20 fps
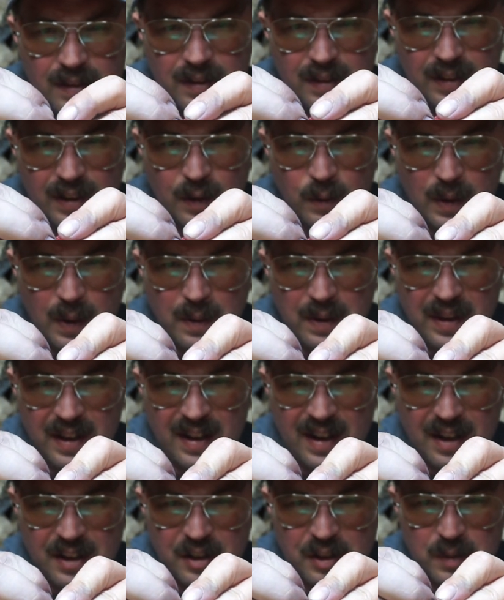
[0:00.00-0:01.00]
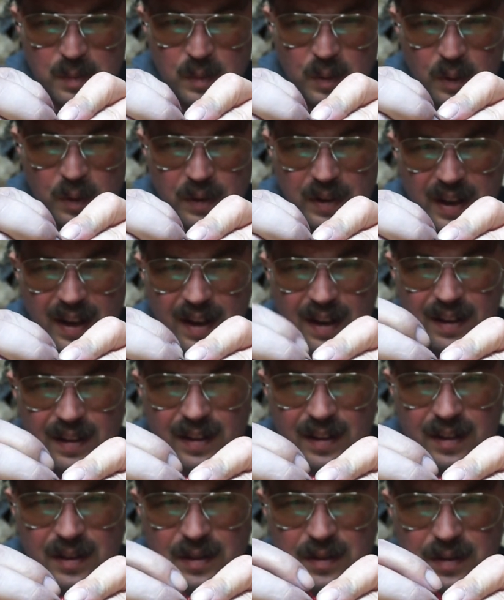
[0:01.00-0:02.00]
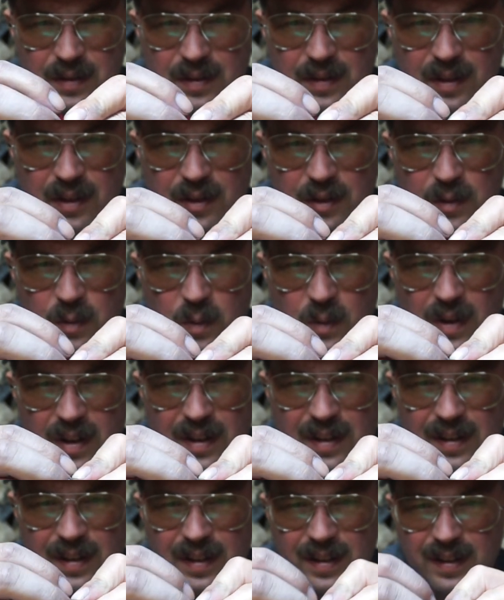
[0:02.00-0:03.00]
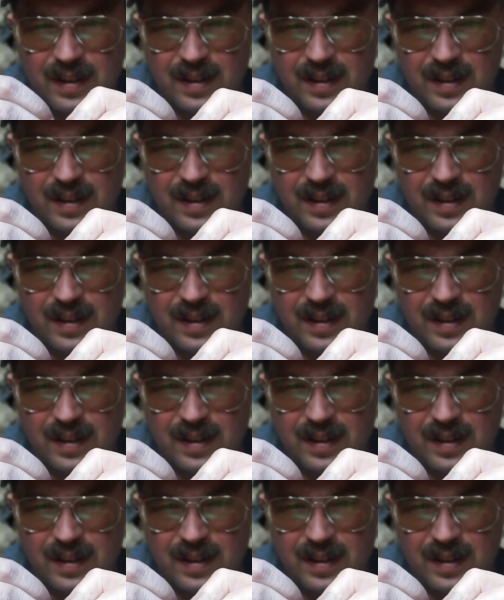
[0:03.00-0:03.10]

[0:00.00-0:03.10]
Yeah, why would they not just mold that as one